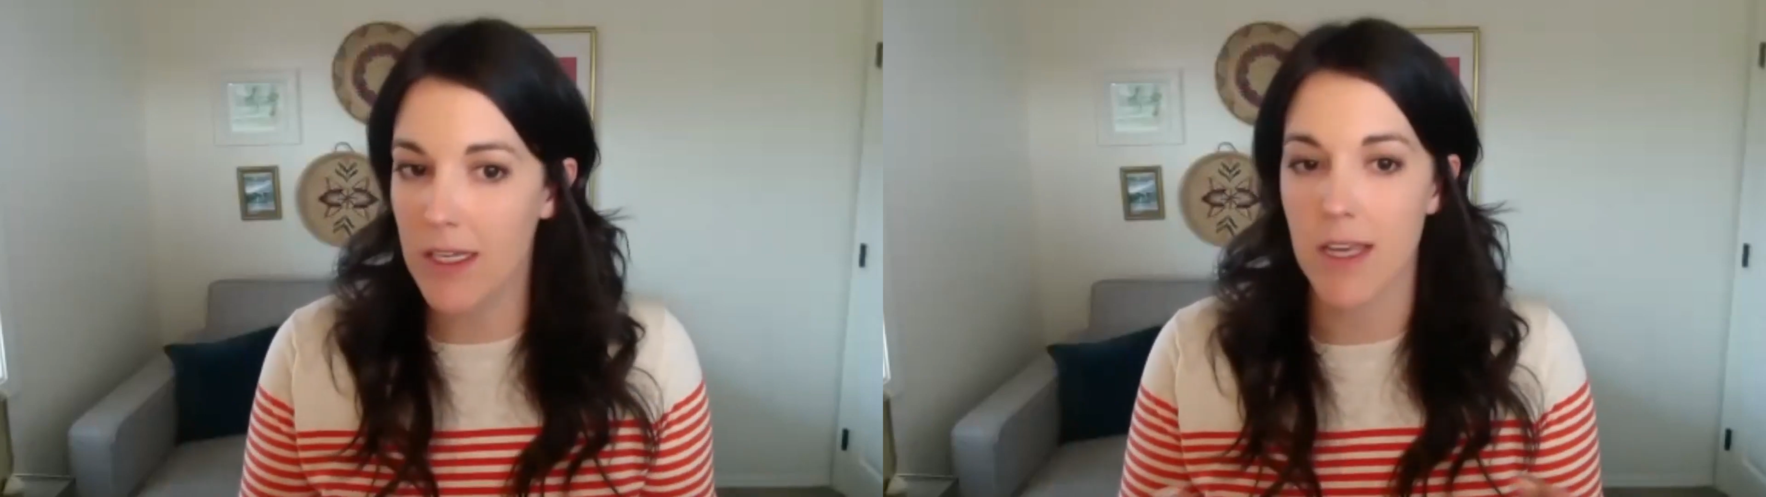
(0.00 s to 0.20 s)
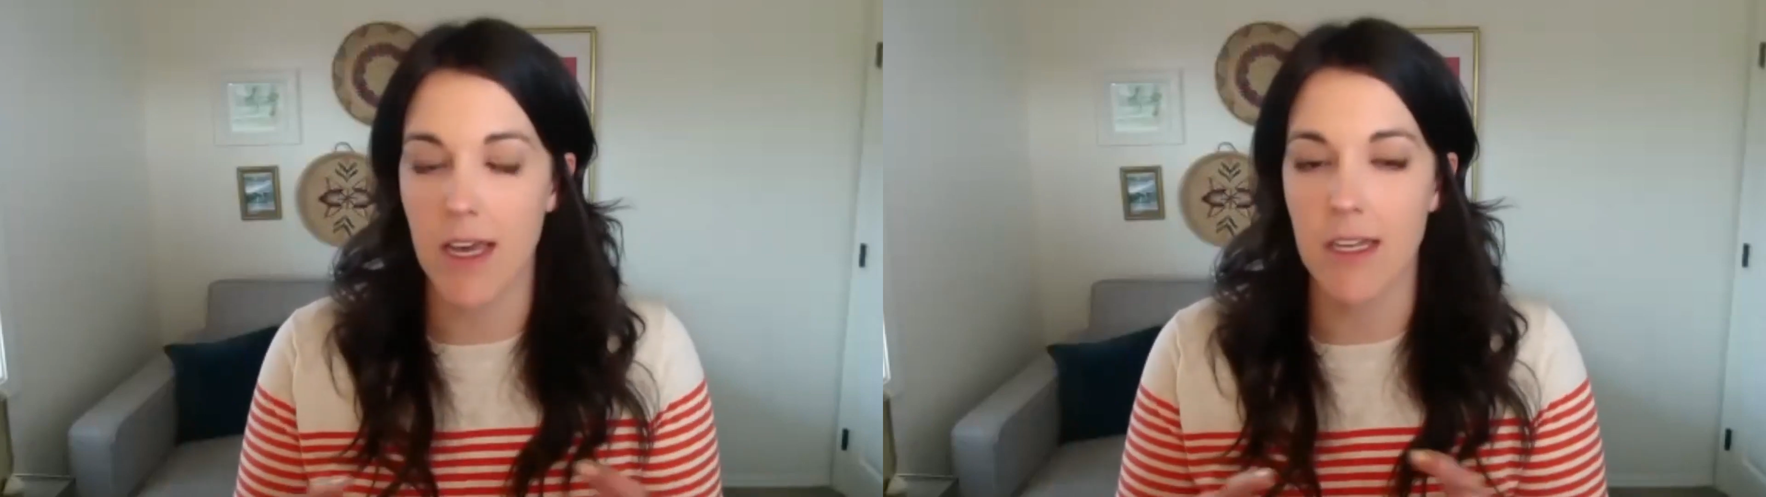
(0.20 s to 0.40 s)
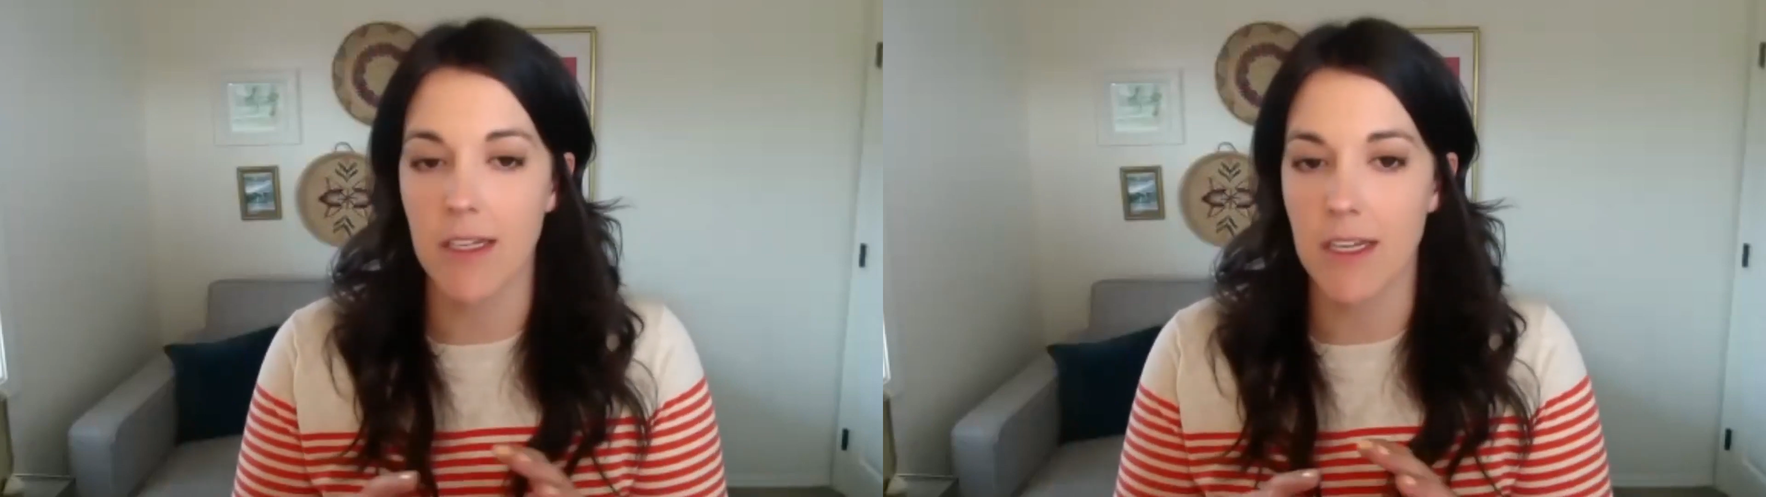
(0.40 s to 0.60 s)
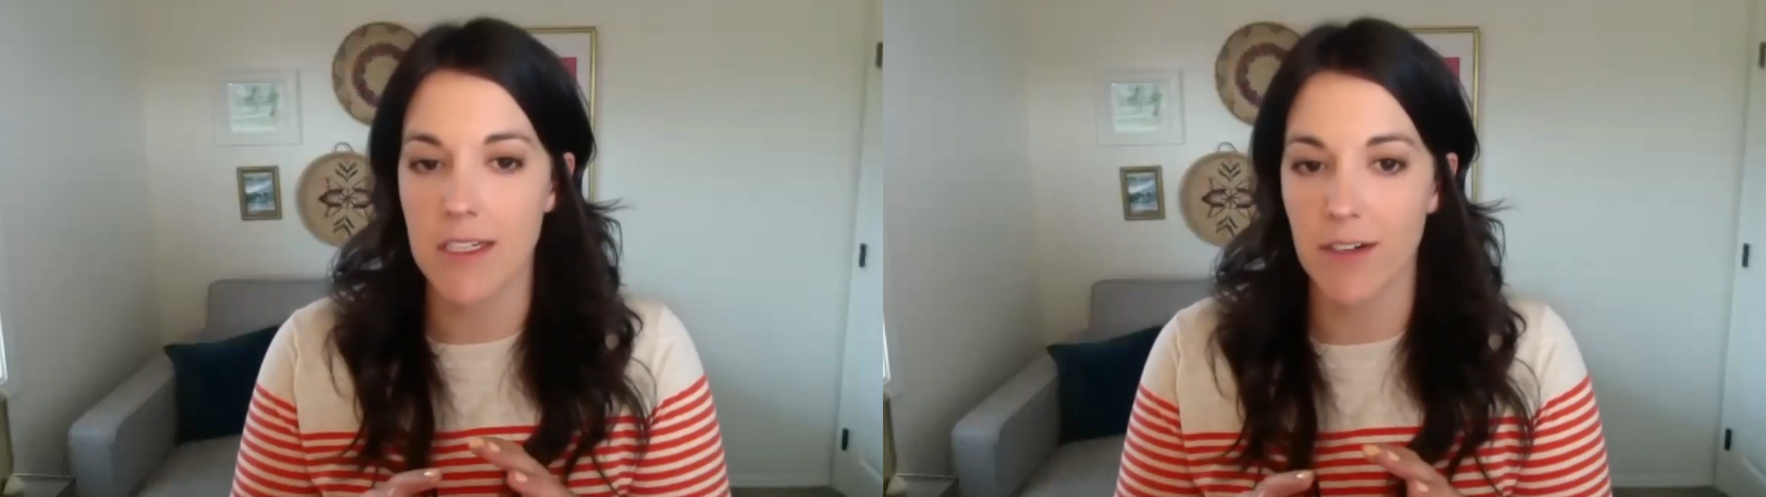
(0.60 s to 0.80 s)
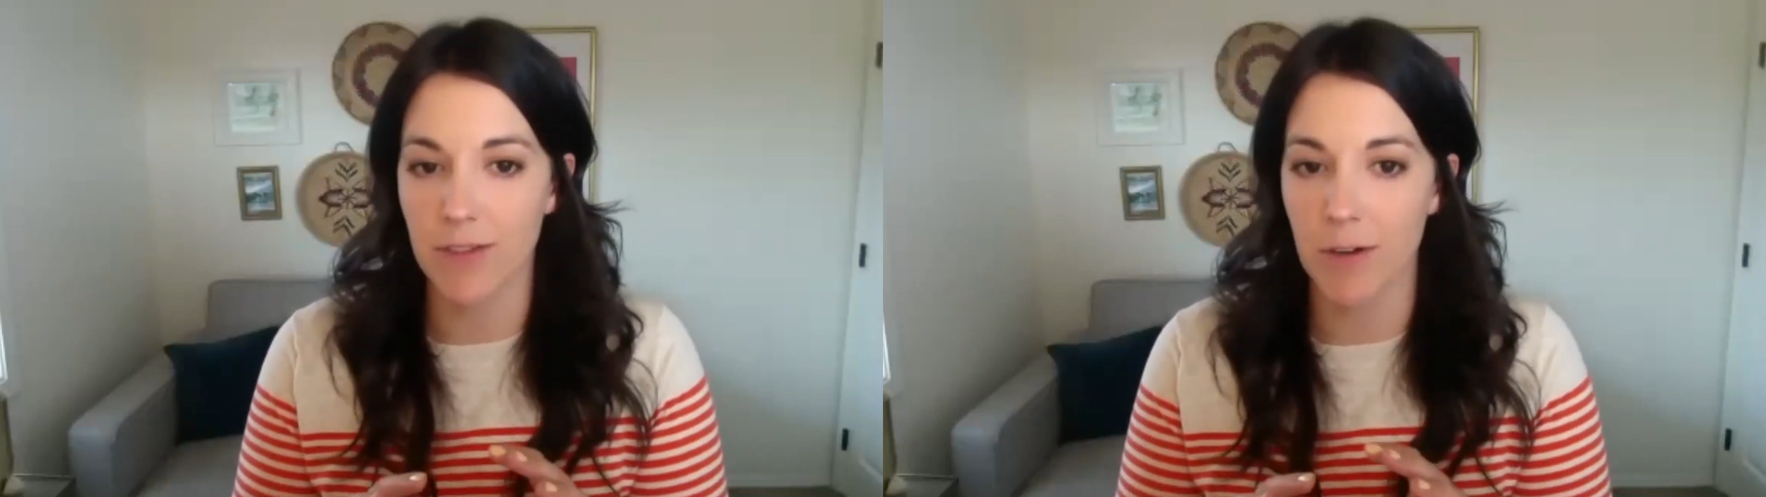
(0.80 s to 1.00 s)
and
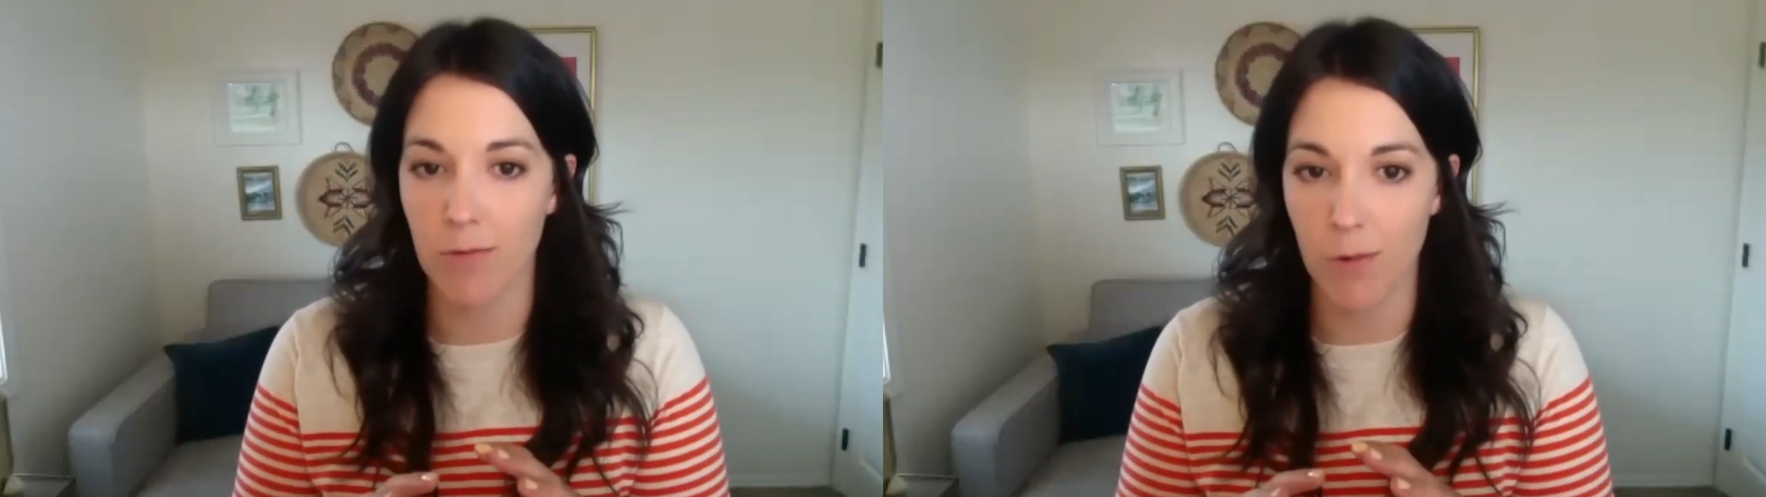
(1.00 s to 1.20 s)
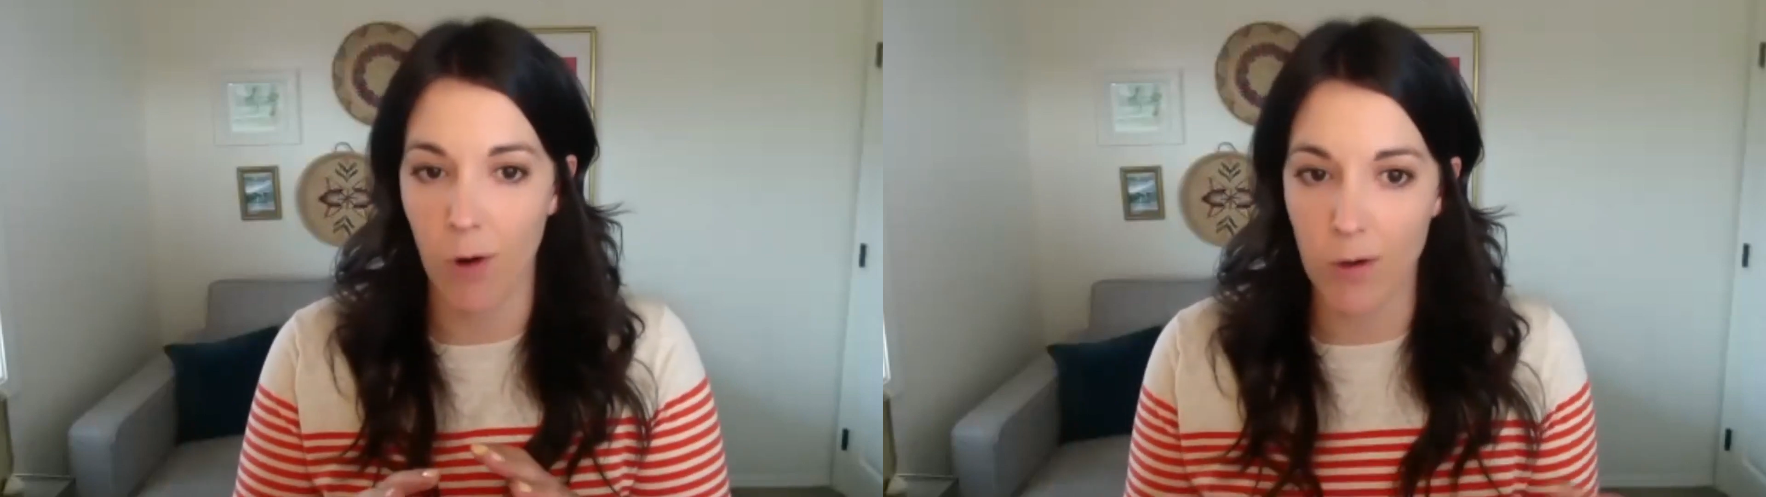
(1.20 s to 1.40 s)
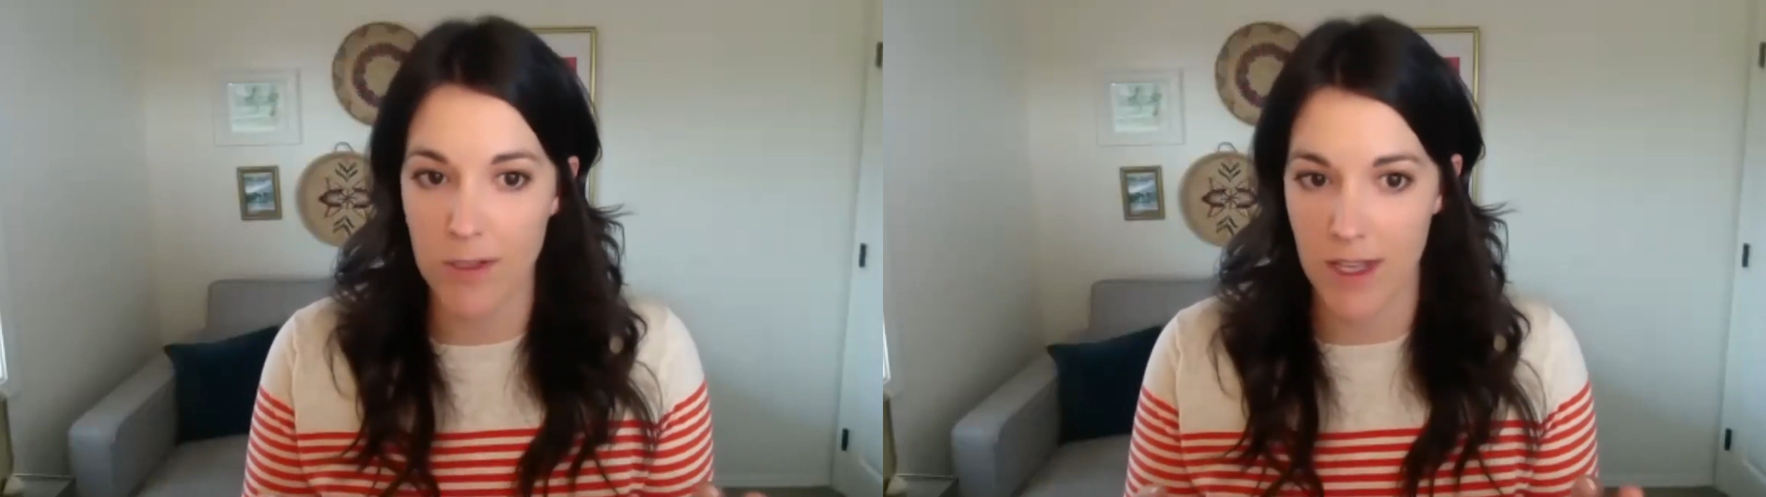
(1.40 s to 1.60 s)
different roles